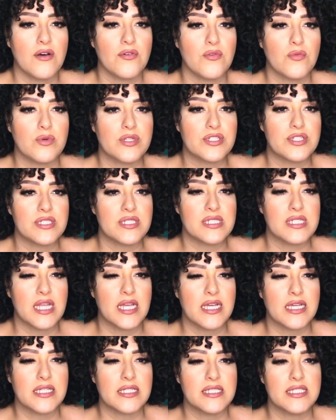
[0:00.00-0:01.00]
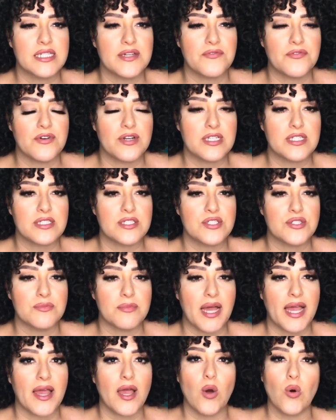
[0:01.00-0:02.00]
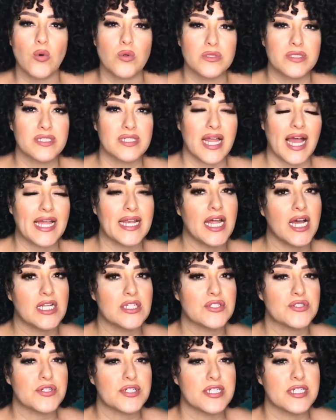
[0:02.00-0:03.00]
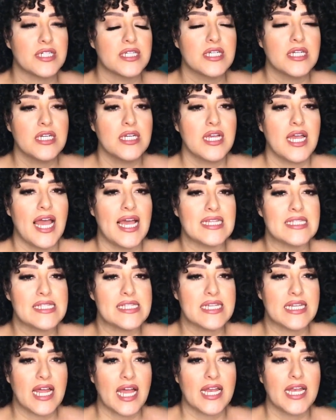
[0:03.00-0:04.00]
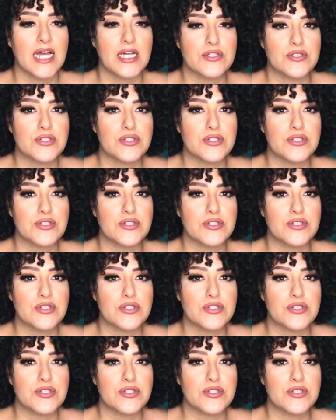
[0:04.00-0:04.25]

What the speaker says: which is like different to my old 900 NC900